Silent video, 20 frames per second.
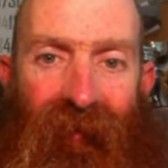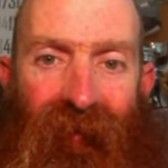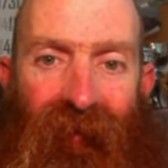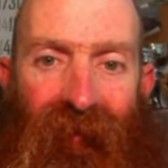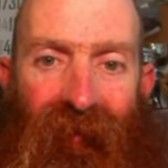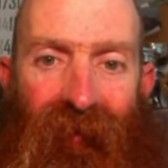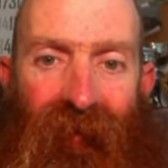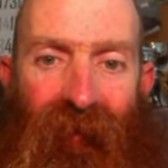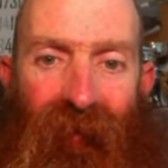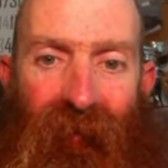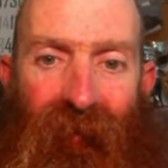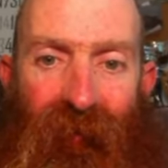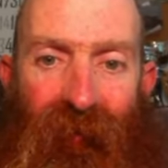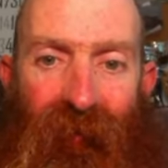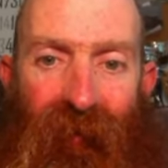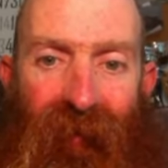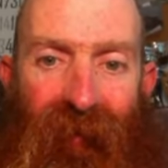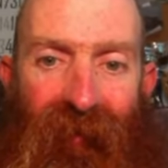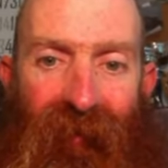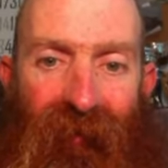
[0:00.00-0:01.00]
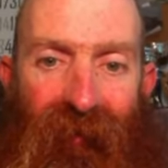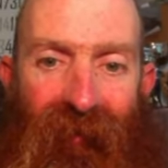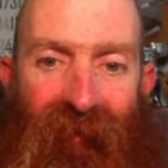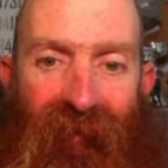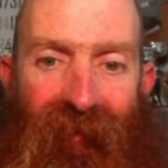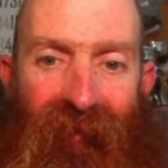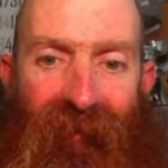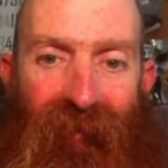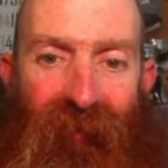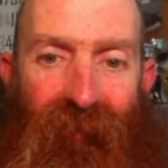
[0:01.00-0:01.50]
Oh, Muzz.
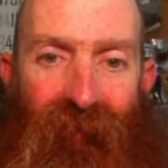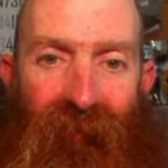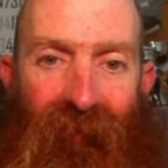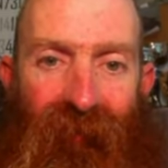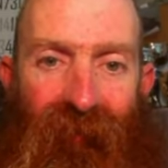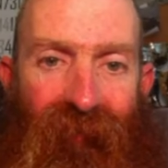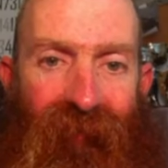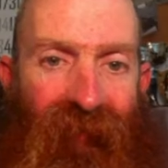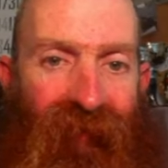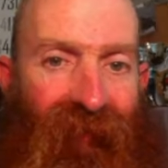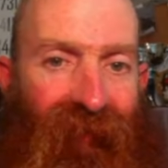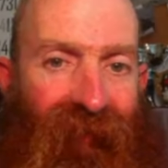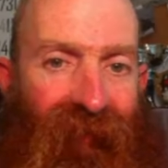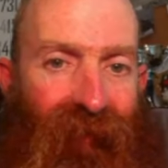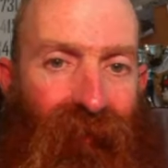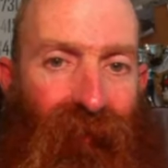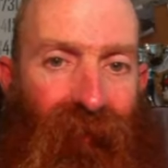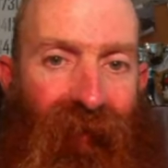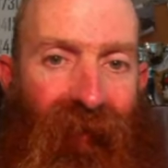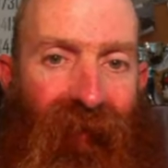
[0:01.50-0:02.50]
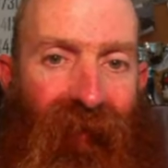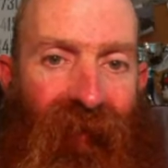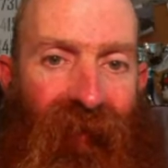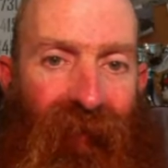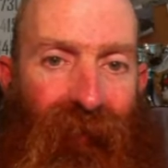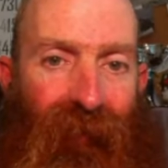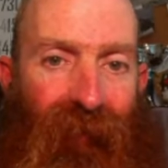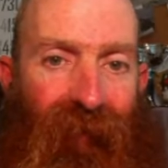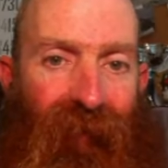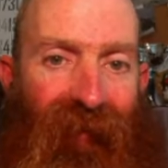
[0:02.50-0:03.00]
It's really
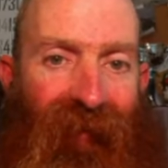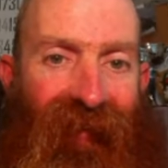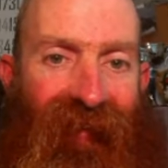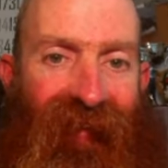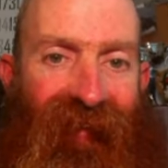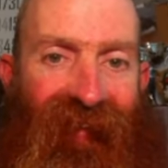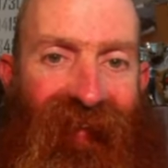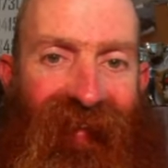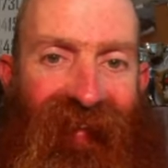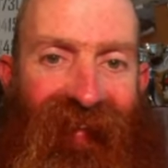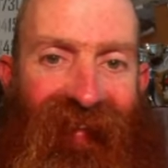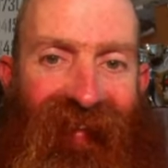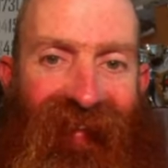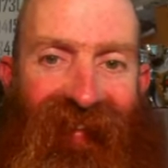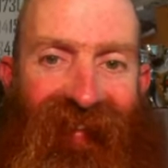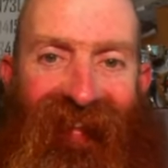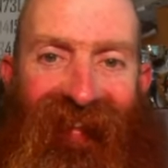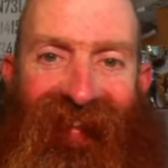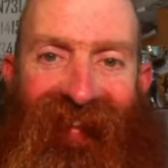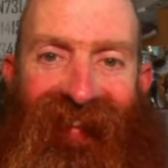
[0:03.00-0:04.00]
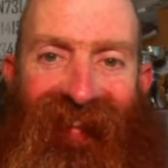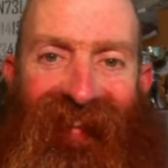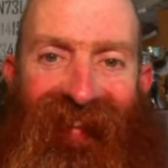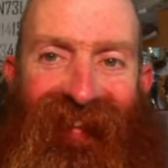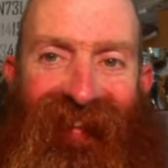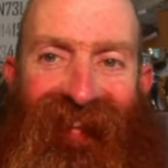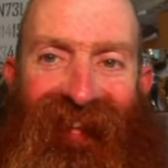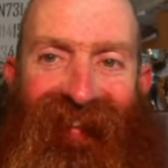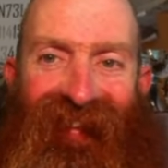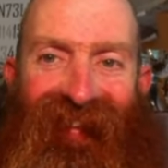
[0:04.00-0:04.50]
hard, mate.
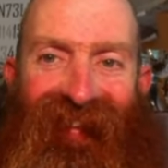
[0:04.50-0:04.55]
How?